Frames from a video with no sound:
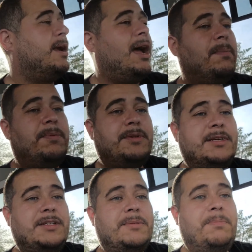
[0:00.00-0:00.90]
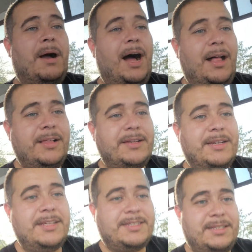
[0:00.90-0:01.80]
happens is the pollen
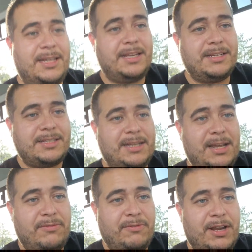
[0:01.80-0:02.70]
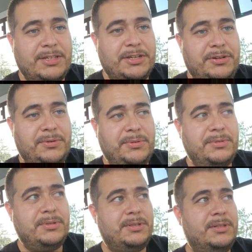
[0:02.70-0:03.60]
is sticking to that residue,
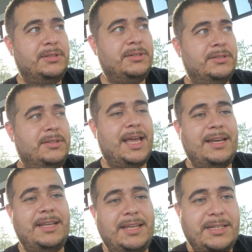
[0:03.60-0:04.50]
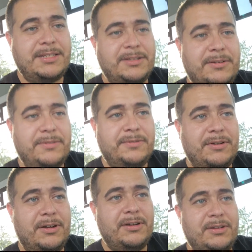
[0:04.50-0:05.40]
the adhesive
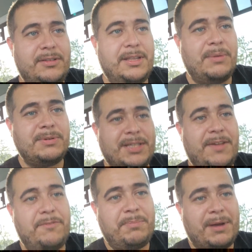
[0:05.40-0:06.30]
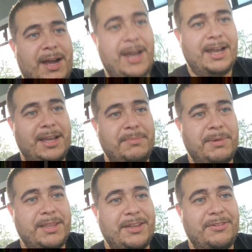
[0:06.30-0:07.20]
that was left behind
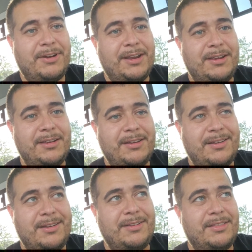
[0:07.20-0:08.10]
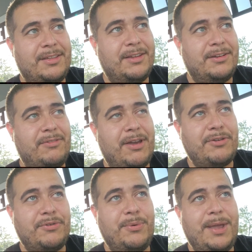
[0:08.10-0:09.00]
by the
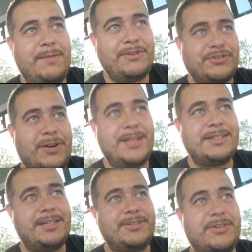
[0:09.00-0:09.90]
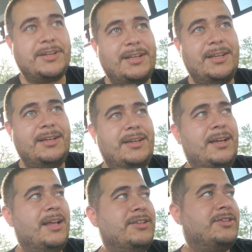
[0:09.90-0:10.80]
Greater New Haven Transit District.
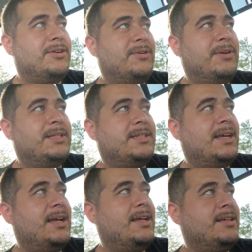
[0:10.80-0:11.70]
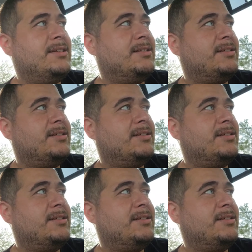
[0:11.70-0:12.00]
And so it says,